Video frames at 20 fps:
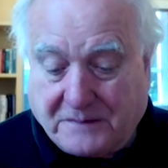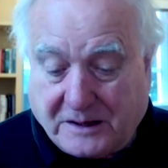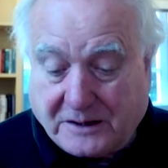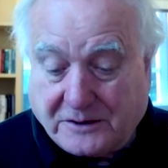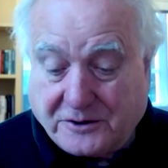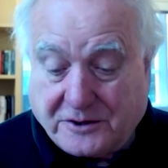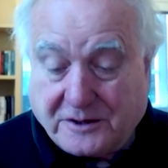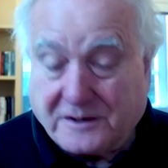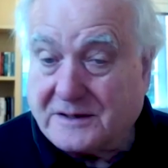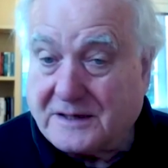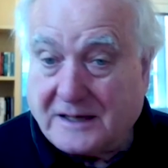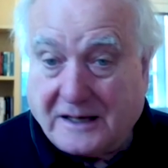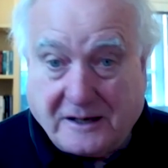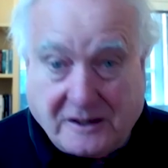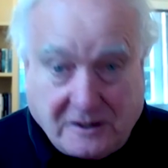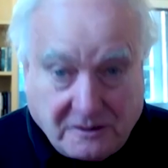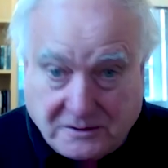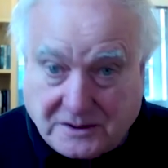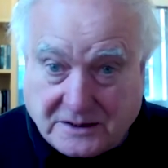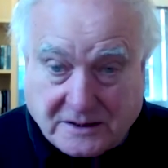much as they
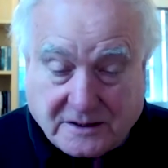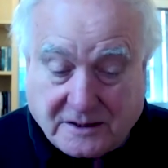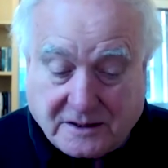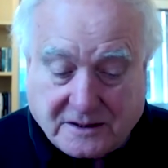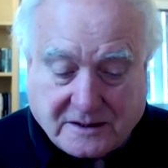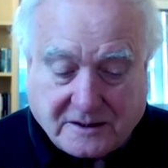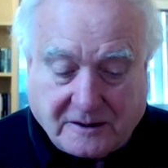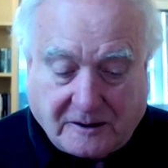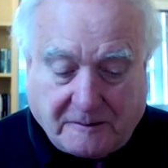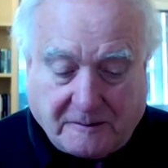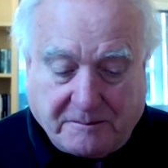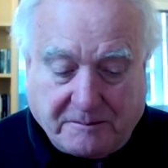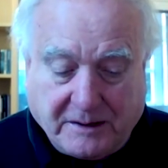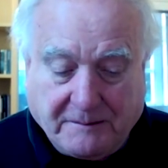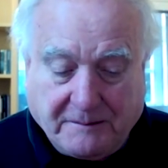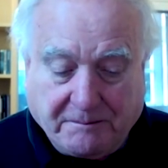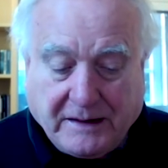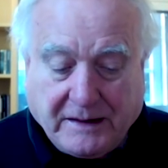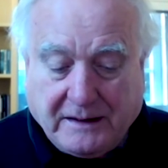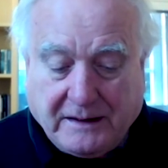used to stop,
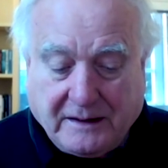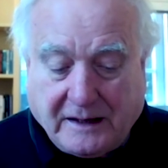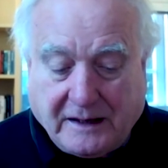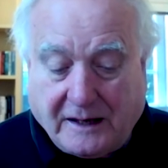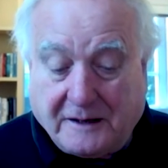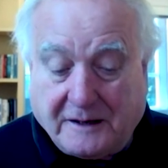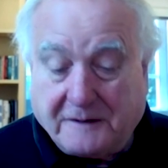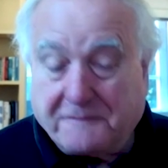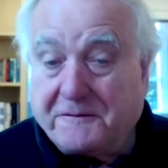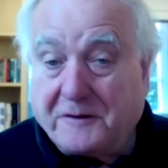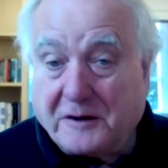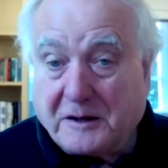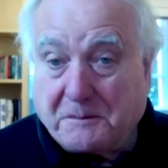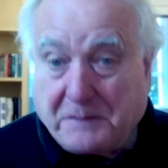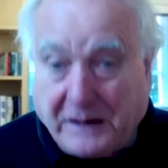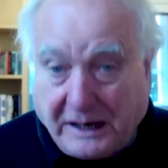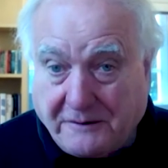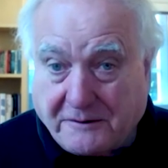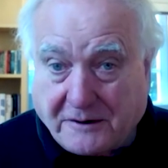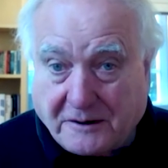for the
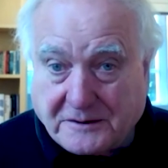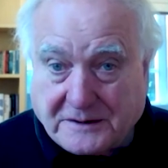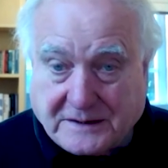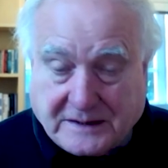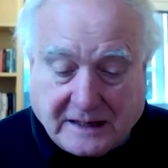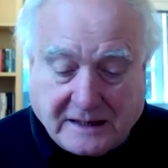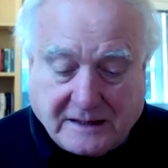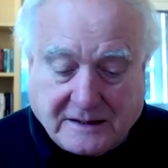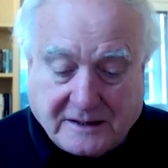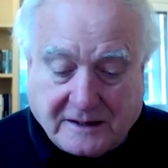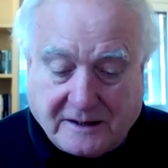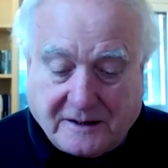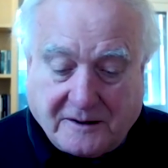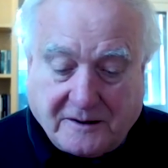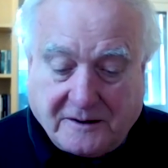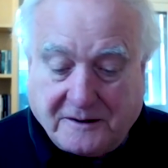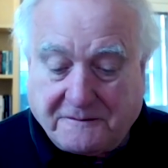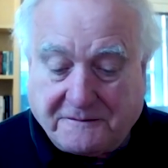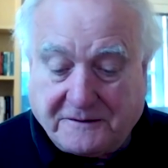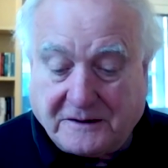payrolls data
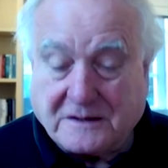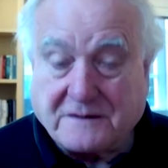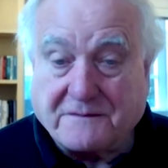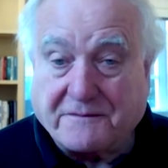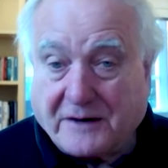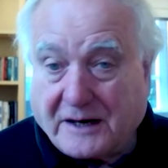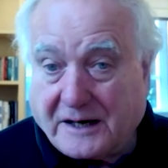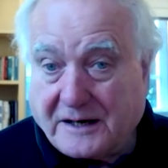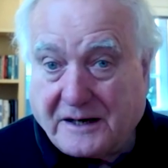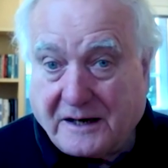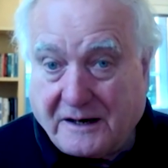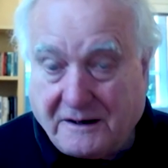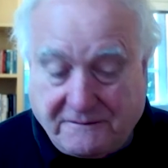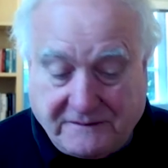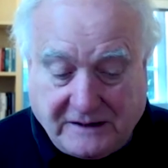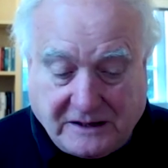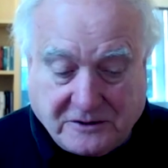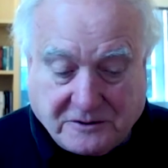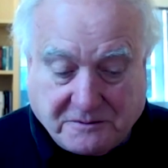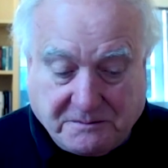on the first Friday of
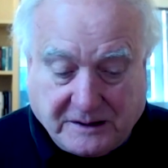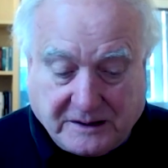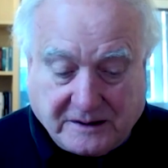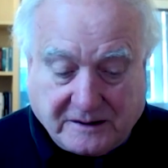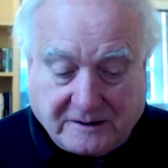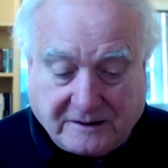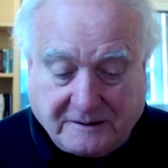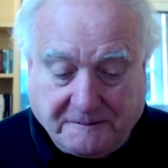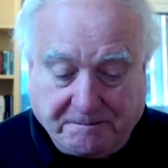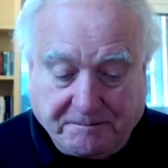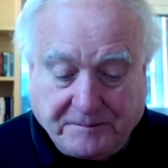each month.